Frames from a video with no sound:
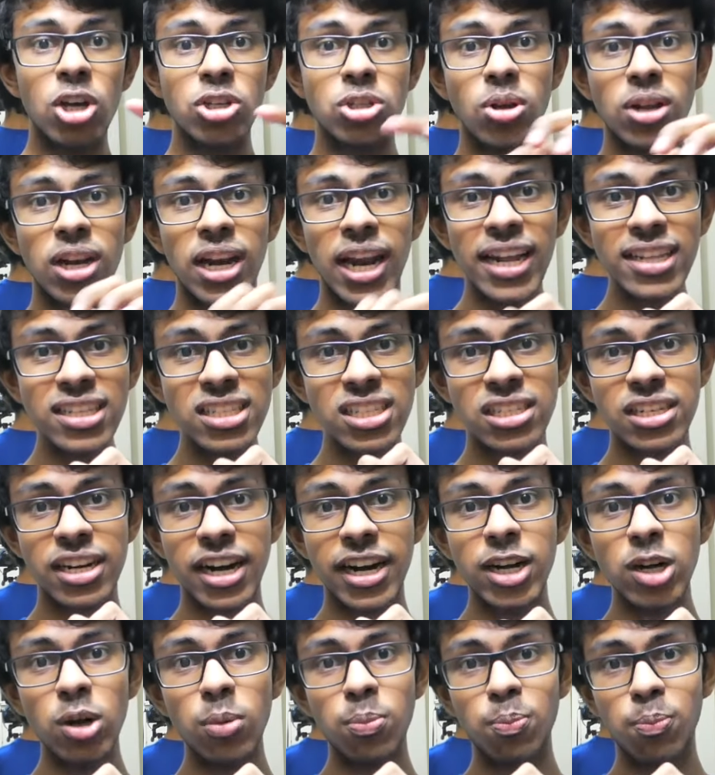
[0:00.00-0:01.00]
So, let's
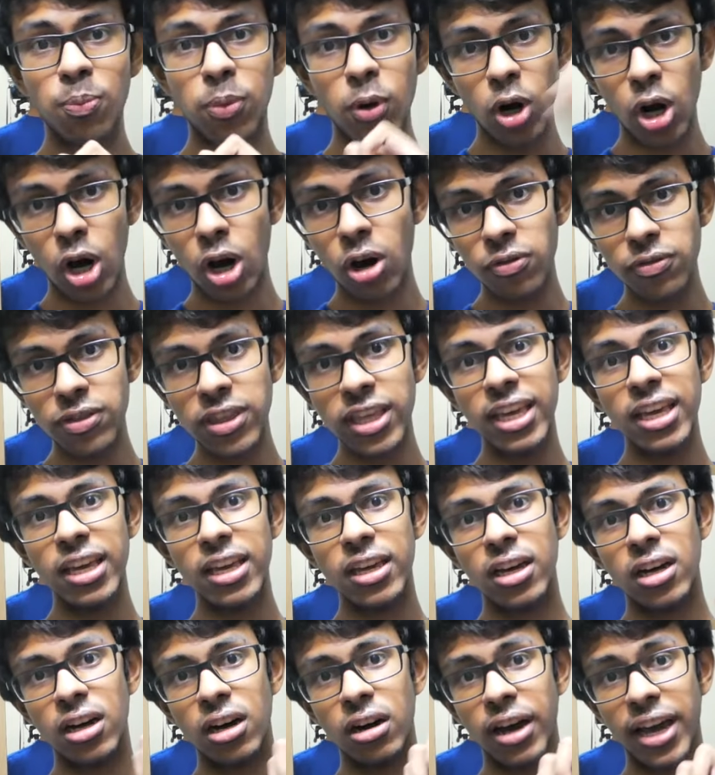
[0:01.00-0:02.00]
try to pull off the
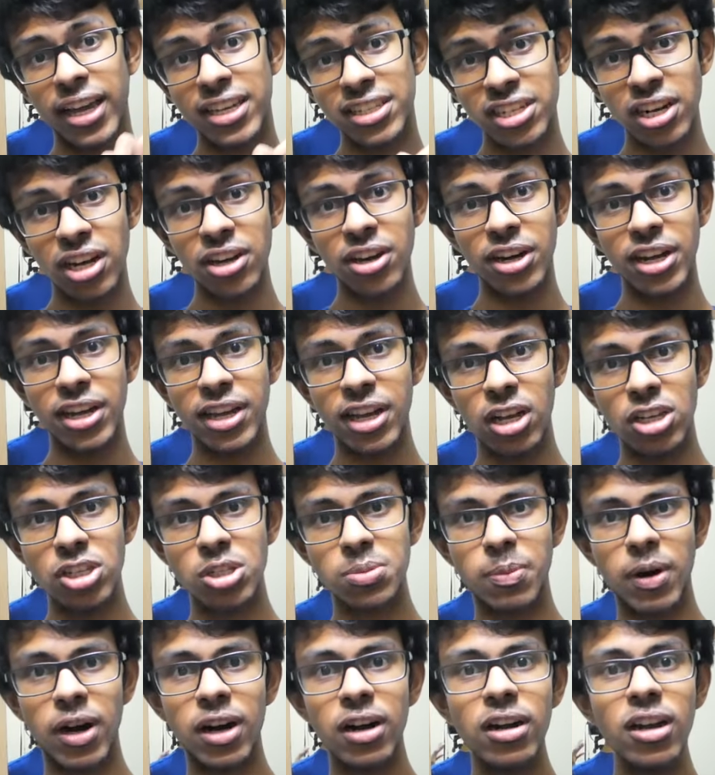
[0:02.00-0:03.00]
extracurriculars
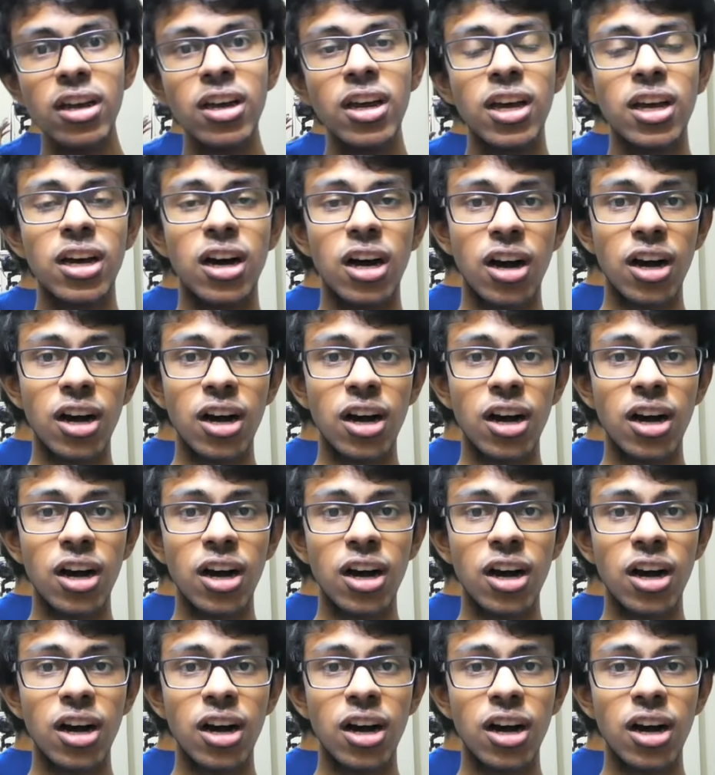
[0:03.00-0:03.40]
part.